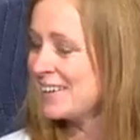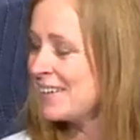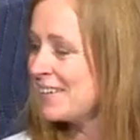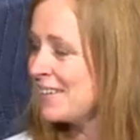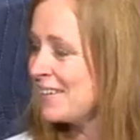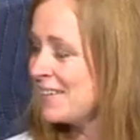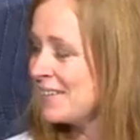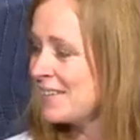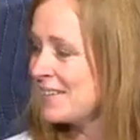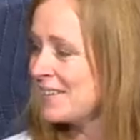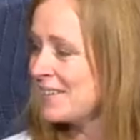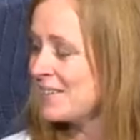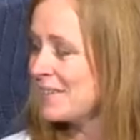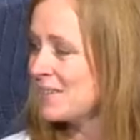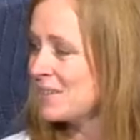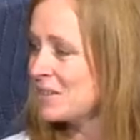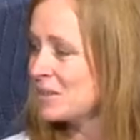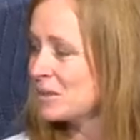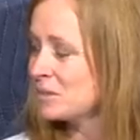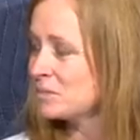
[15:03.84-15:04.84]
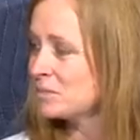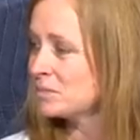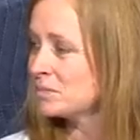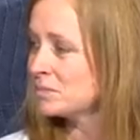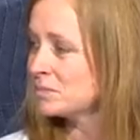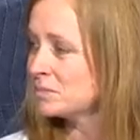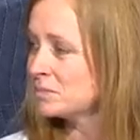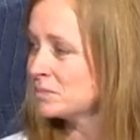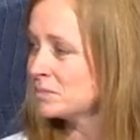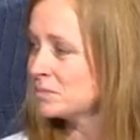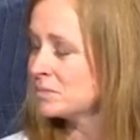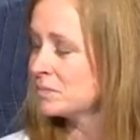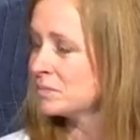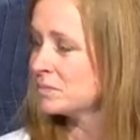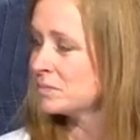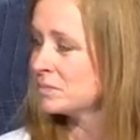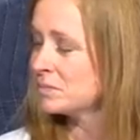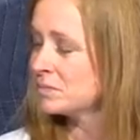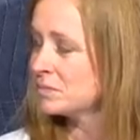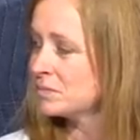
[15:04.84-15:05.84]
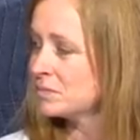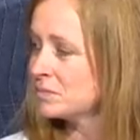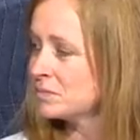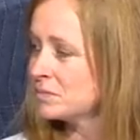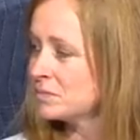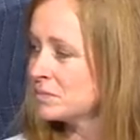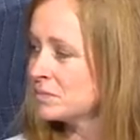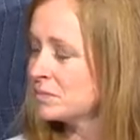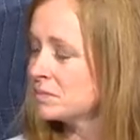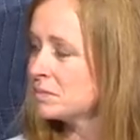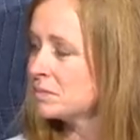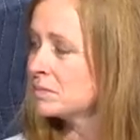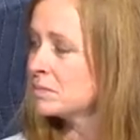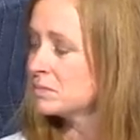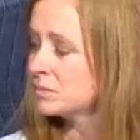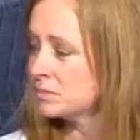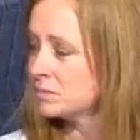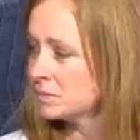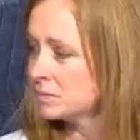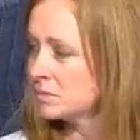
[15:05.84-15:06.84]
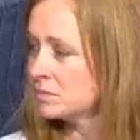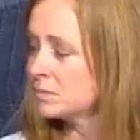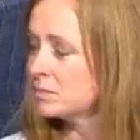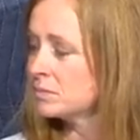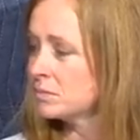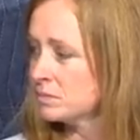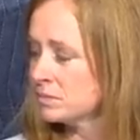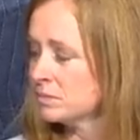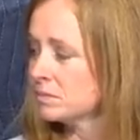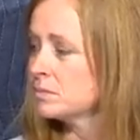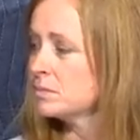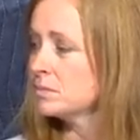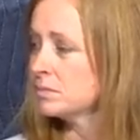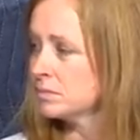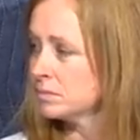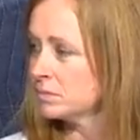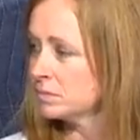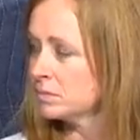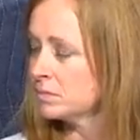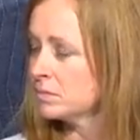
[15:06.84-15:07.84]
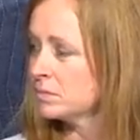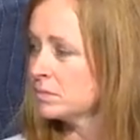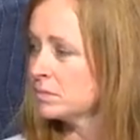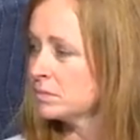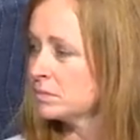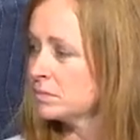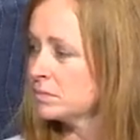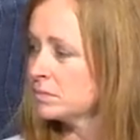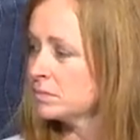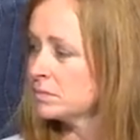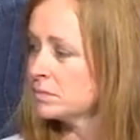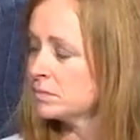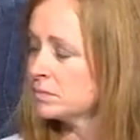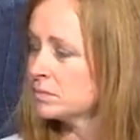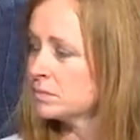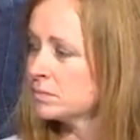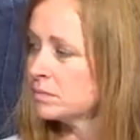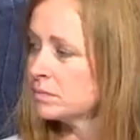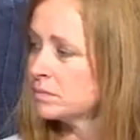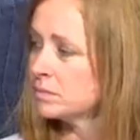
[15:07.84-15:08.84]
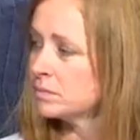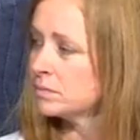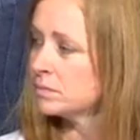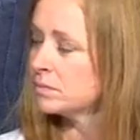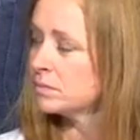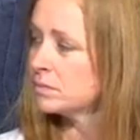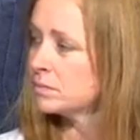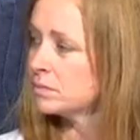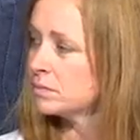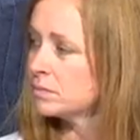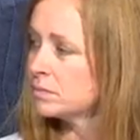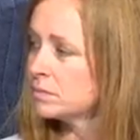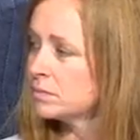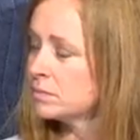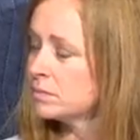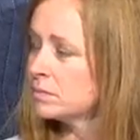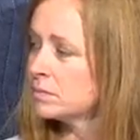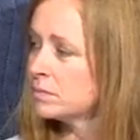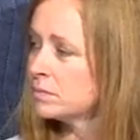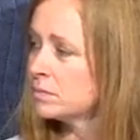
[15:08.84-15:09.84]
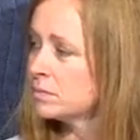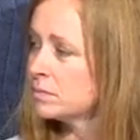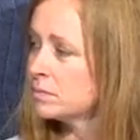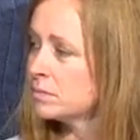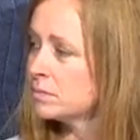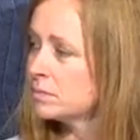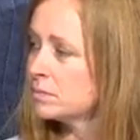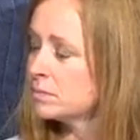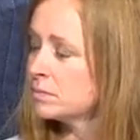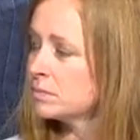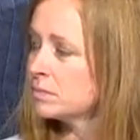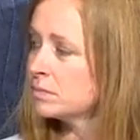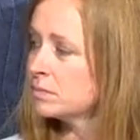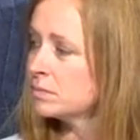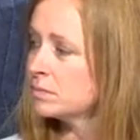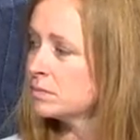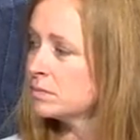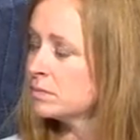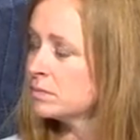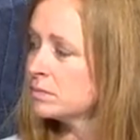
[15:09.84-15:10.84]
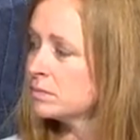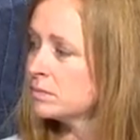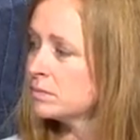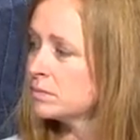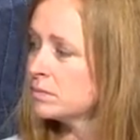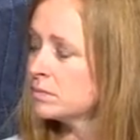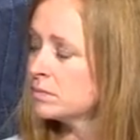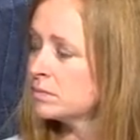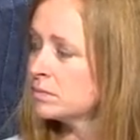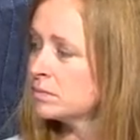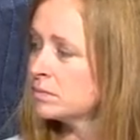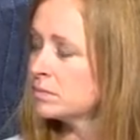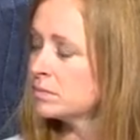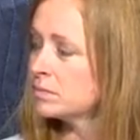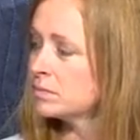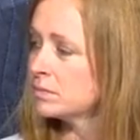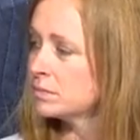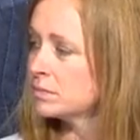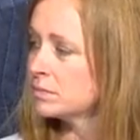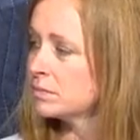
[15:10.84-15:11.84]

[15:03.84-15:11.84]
No words are spoken by the person on screen.